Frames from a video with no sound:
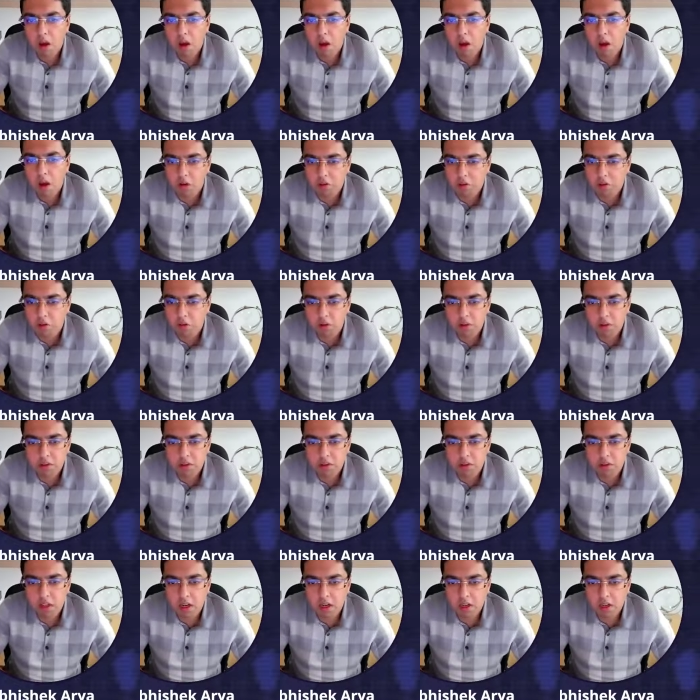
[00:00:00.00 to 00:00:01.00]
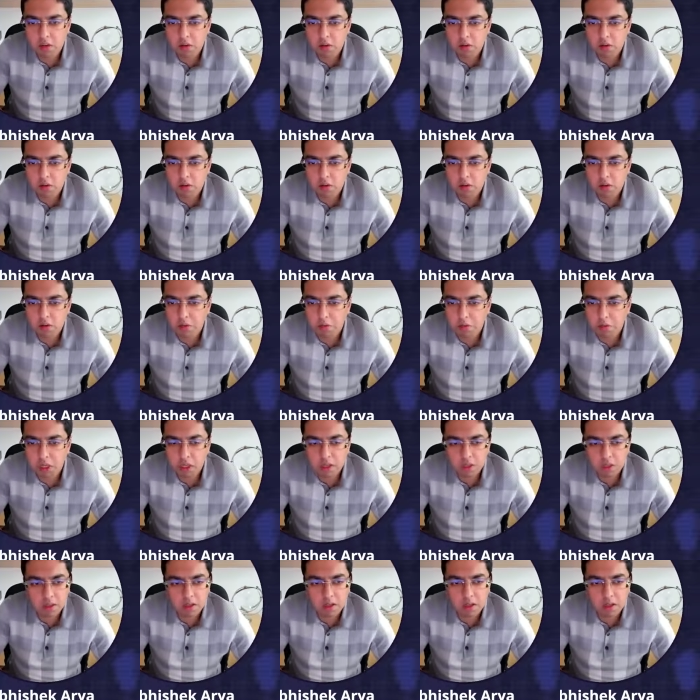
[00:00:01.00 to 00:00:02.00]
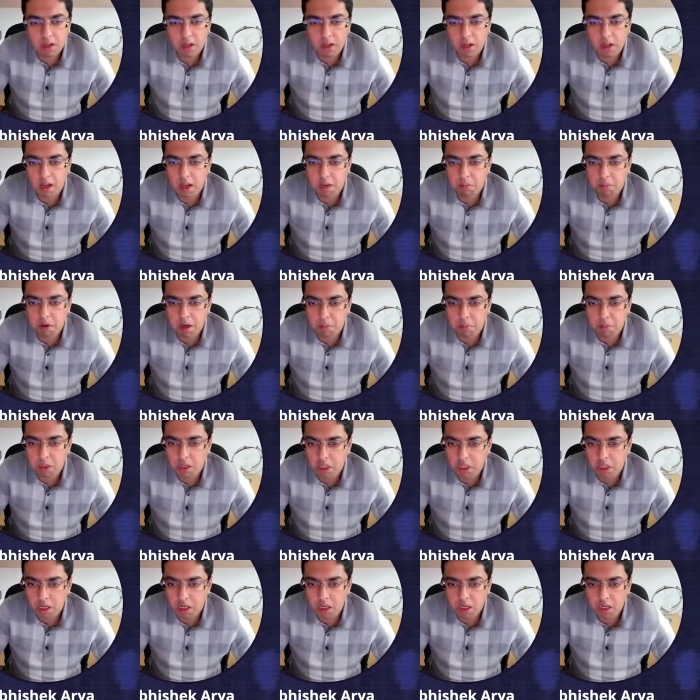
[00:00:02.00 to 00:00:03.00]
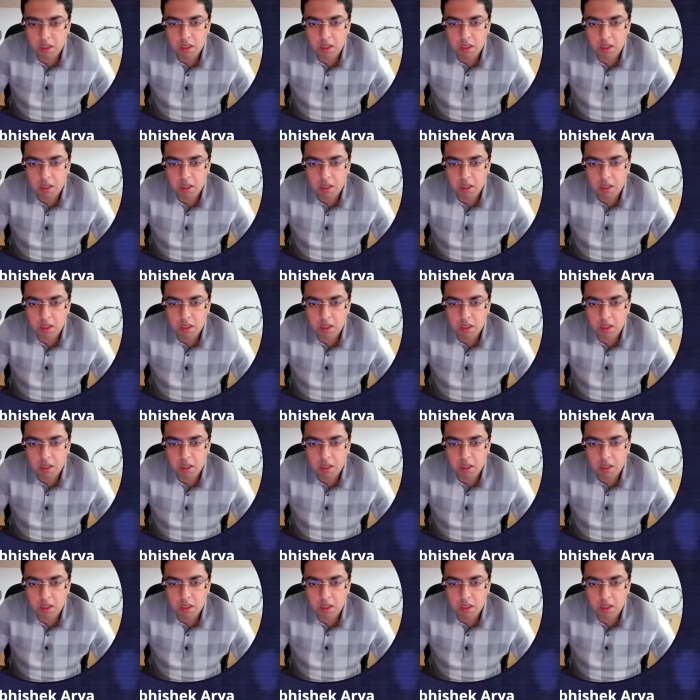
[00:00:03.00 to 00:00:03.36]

For folks that don't know me, I'm Abhishek.